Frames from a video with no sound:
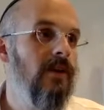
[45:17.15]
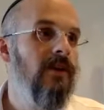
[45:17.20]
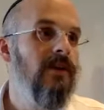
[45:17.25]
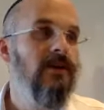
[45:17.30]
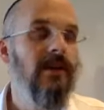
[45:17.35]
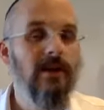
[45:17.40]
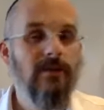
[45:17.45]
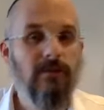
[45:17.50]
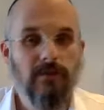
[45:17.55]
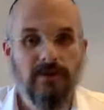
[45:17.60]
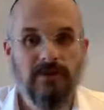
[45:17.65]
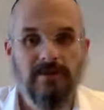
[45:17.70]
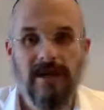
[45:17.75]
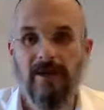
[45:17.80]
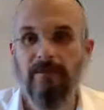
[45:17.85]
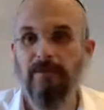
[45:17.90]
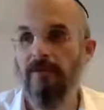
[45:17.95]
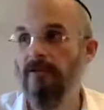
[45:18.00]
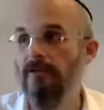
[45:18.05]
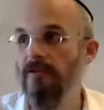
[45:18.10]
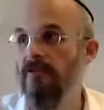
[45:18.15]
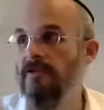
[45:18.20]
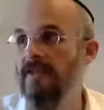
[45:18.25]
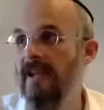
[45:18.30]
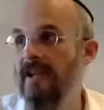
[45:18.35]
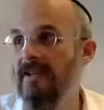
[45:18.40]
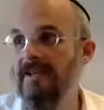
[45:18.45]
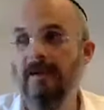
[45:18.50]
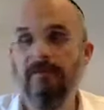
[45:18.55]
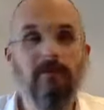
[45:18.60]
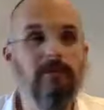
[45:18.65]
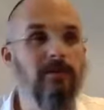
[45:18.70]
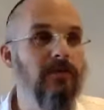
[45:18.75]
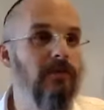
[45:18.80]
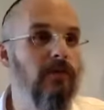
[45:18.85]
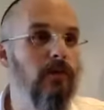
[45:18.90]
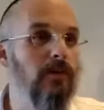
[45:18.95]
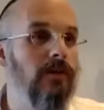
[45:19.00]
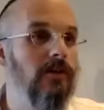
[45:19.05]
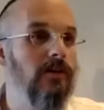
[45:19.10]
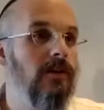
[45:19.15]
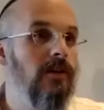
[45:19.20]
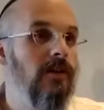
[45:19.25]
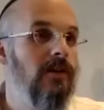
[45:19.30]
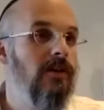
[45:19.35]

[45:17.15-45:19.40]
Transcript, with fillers: Like, for example, using that example before